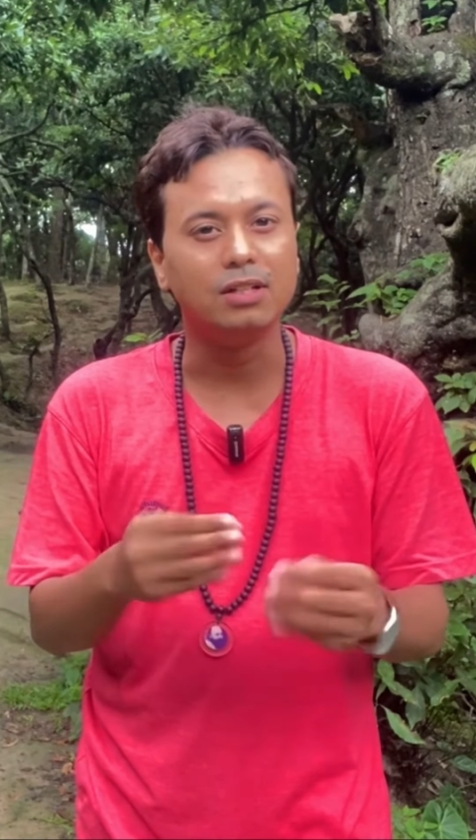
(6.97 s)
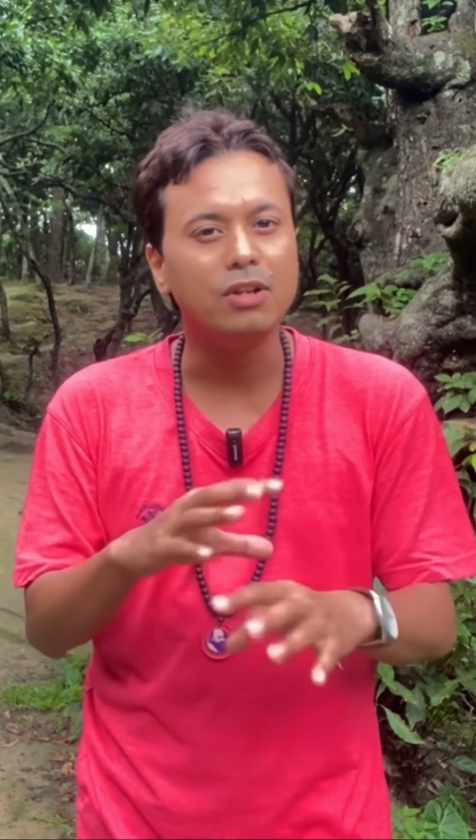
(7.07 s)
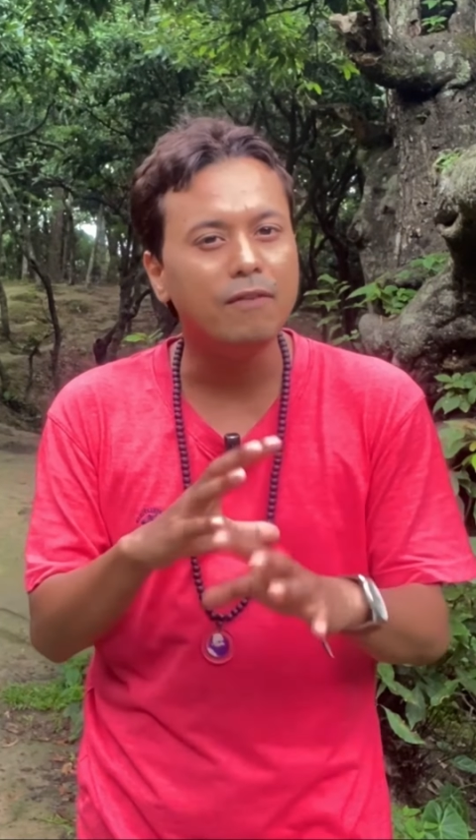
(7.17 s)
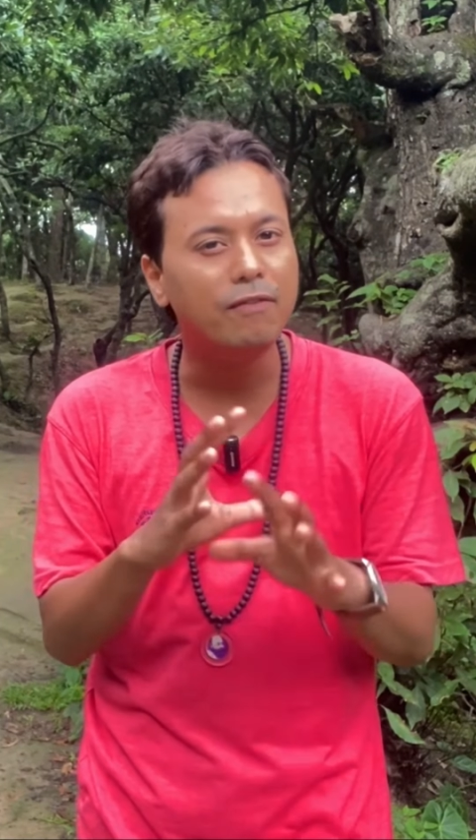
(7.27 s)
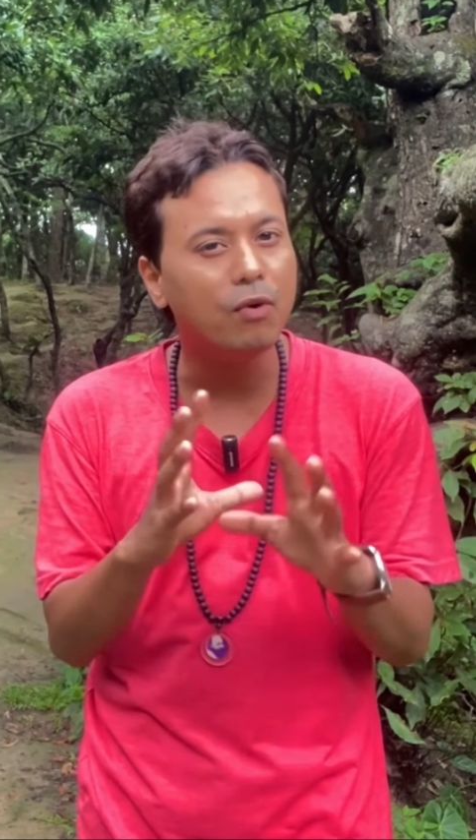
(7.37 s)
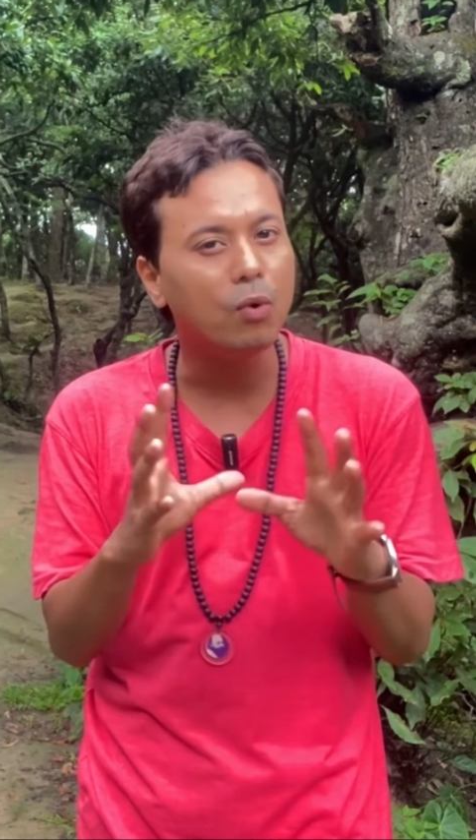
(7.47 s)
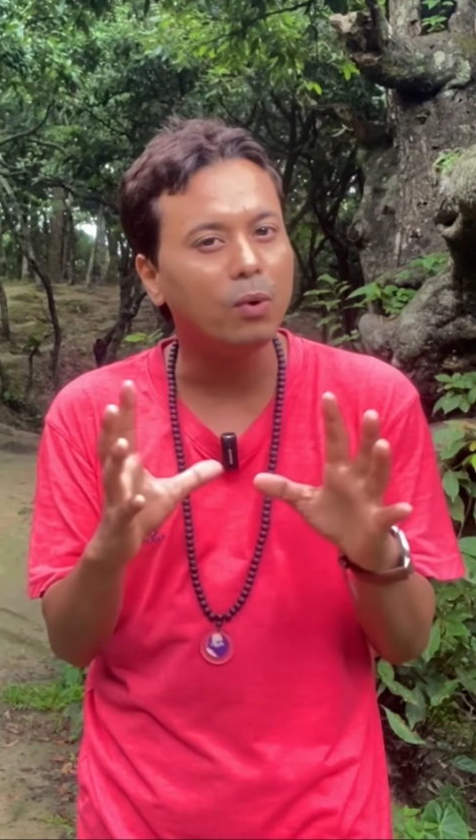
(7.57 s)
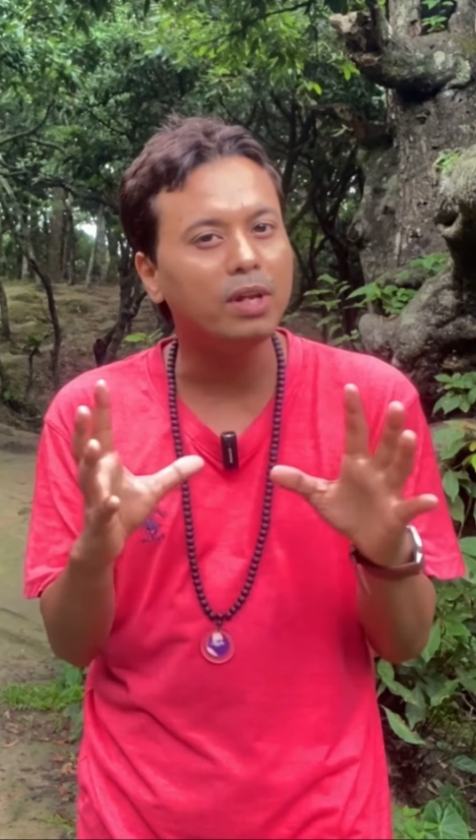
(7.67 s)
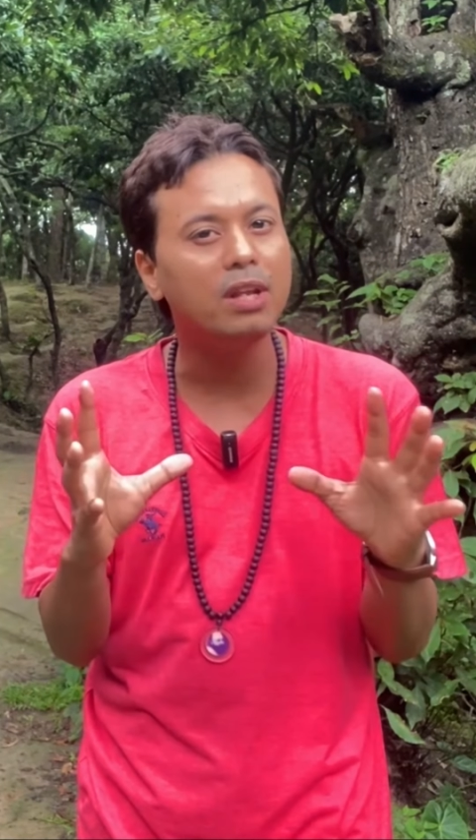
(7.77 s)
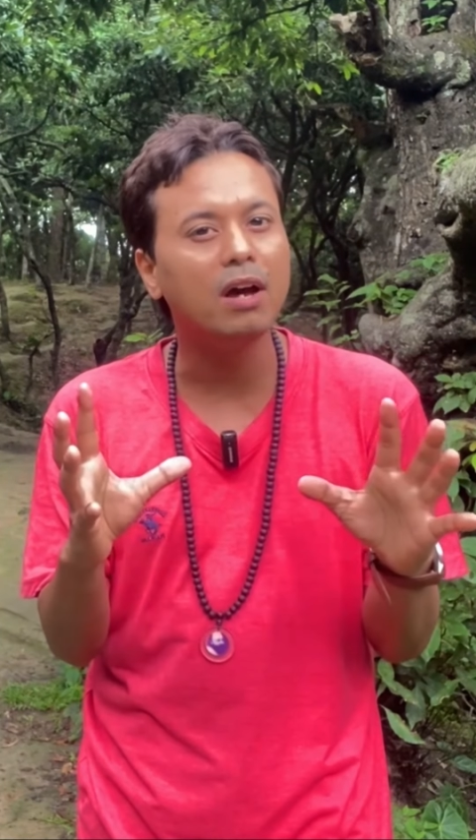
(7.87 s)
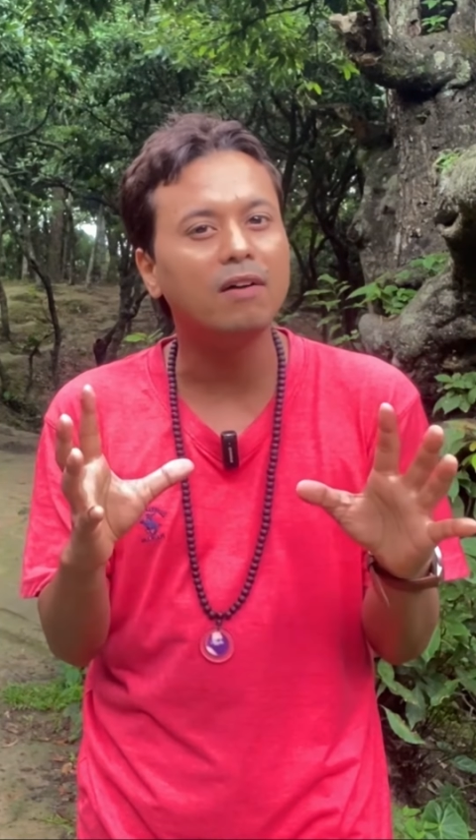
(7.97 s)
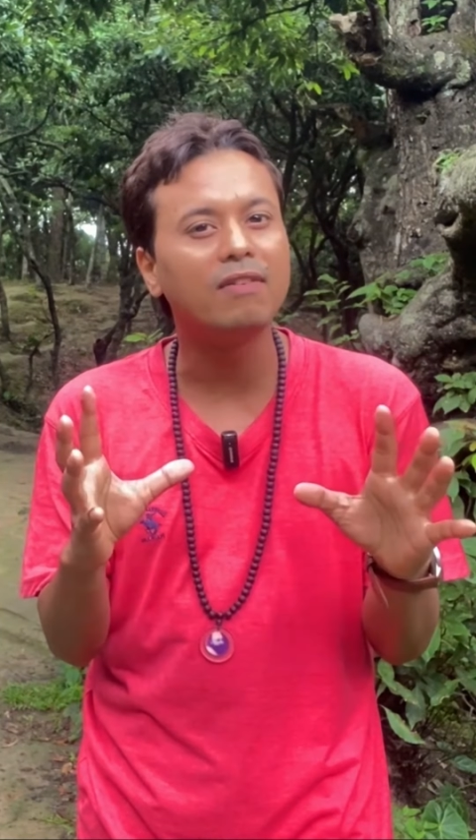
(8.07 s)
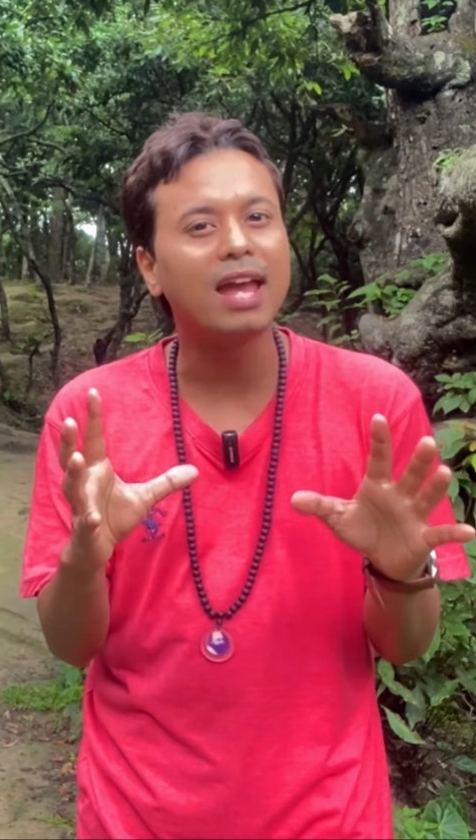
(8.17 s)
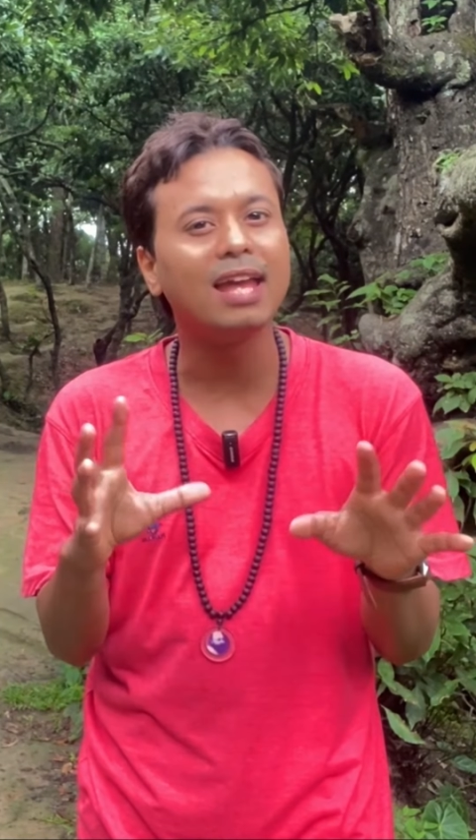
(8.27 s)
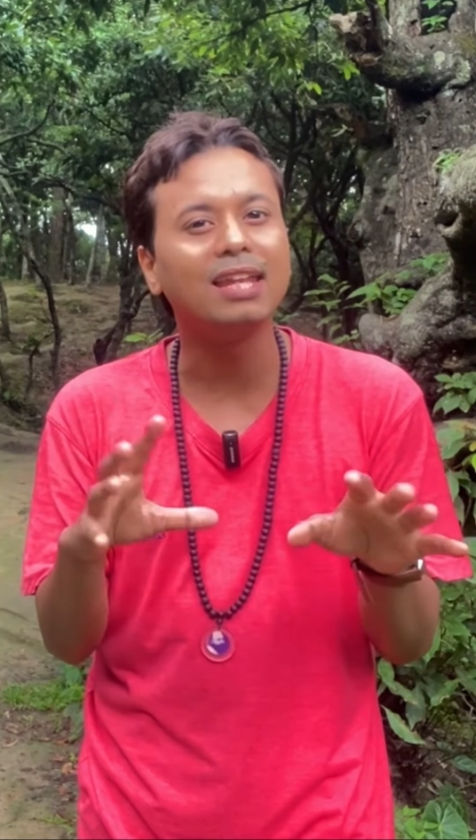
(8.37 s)
devoid of
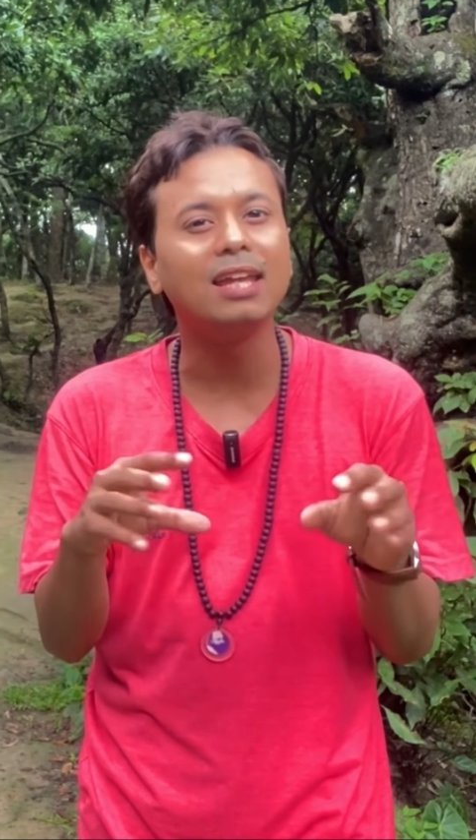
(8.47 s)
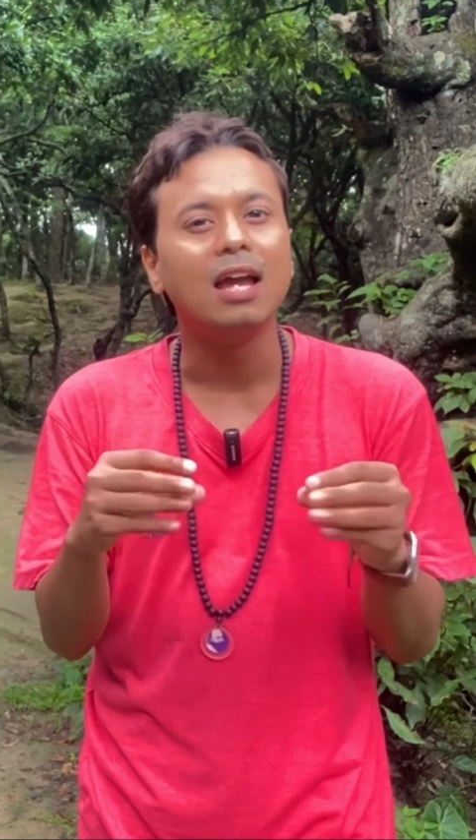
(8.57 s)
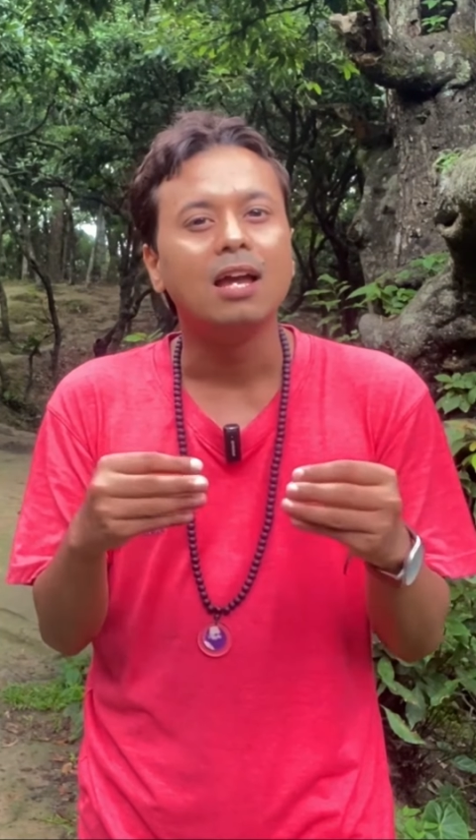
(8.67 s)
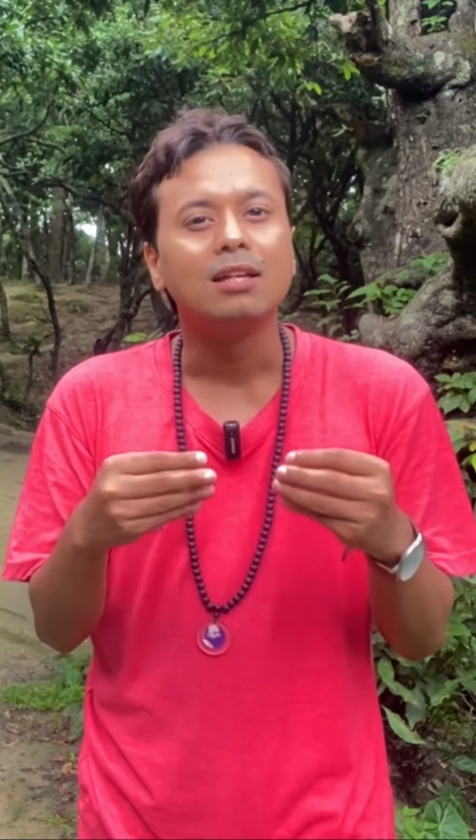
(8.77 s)
any